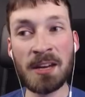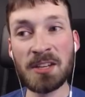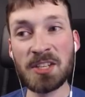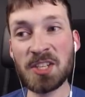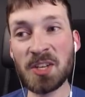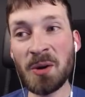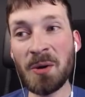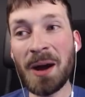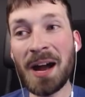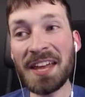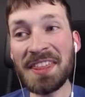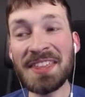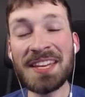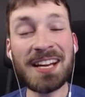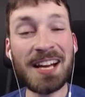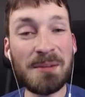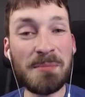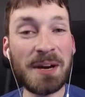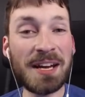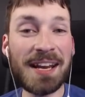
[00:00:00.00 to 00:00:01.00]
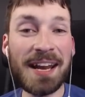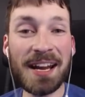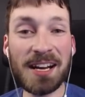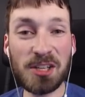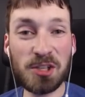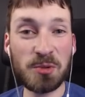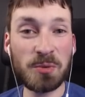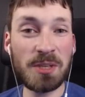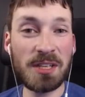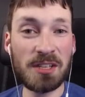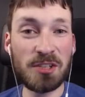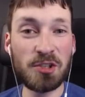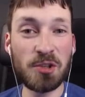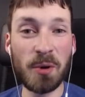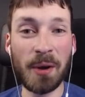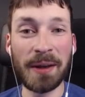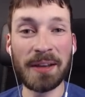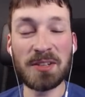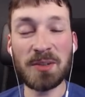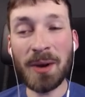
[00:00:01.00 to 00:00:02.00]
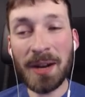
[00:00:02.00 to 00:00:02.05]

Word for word: so I think I might actually enjoy it.